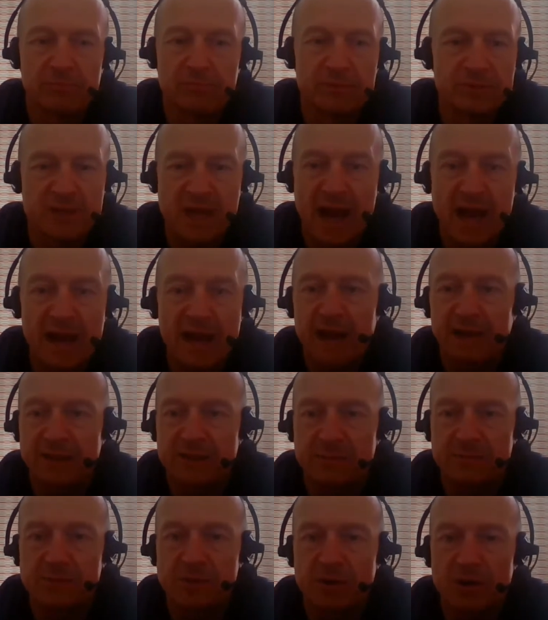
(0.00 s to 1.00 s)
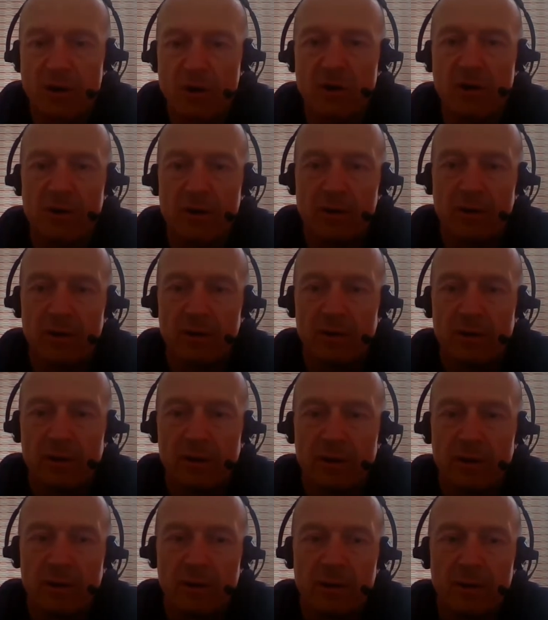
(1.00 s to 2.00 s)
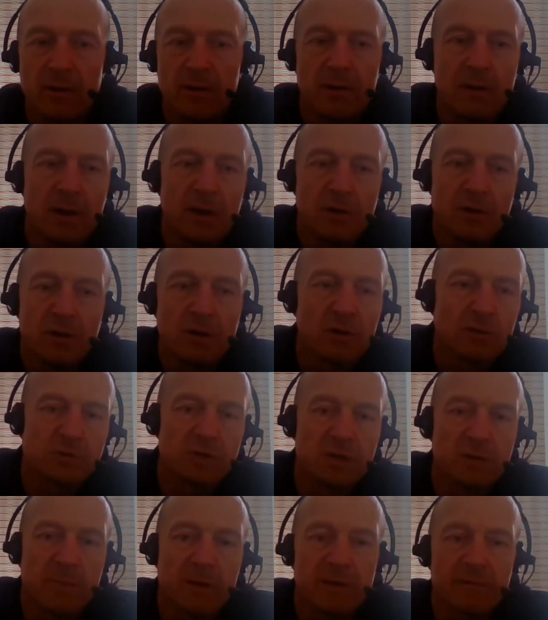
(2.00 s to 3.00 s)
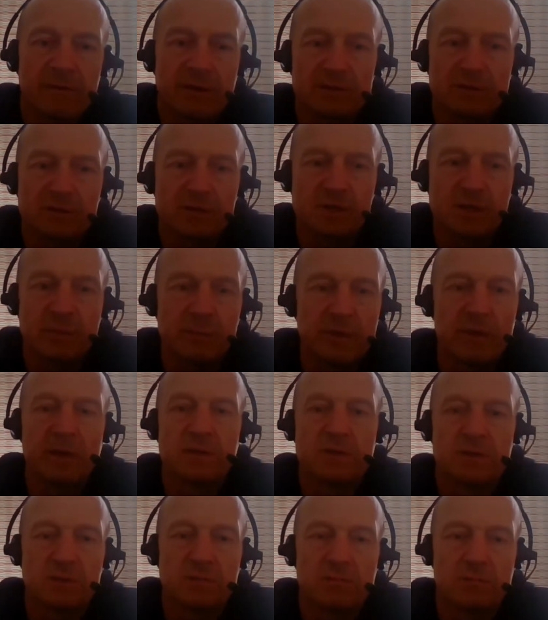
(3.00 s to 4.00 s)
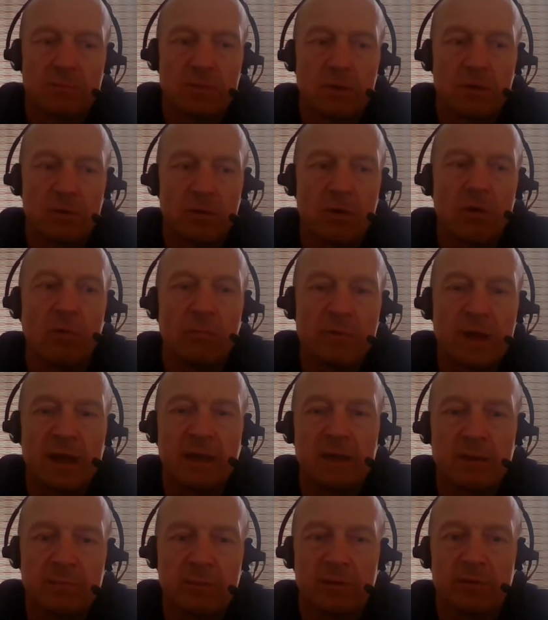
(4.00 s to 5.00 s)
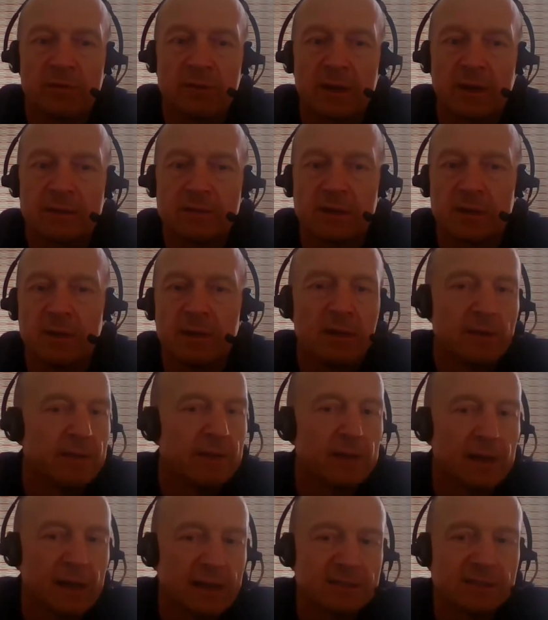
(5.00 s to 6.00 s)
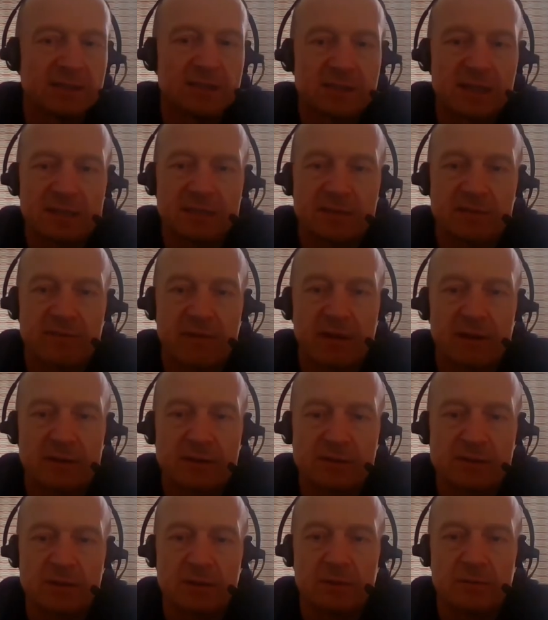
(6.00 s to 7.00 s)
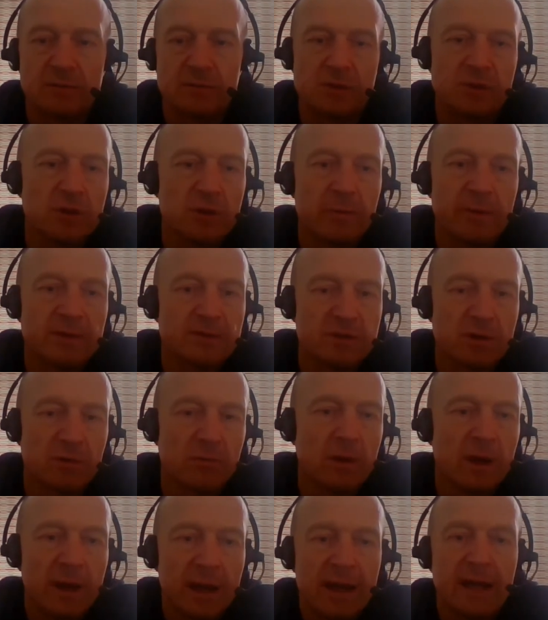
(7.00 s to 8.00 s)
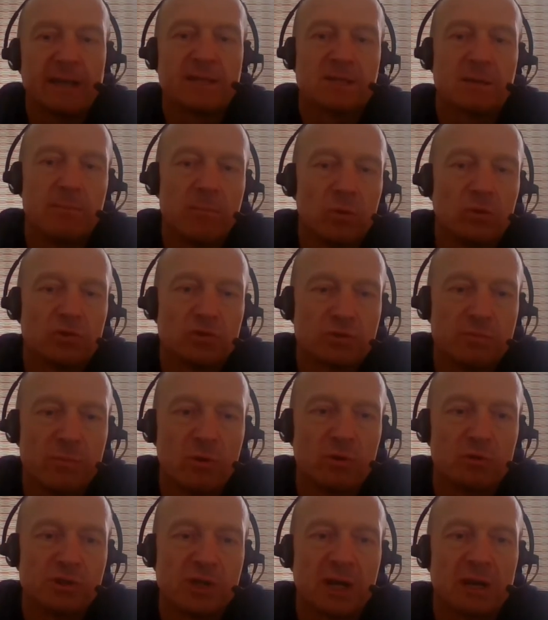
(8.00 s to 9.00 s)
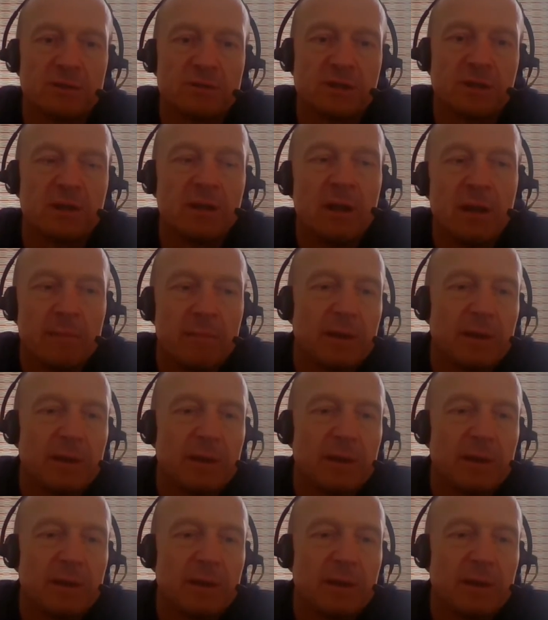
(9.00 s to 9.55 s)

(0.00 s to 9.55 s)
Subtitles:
10 items a year, and you go to the manufacturer and say, we need to update your product data, they're less incentivized to do it. So it's a much more challenging.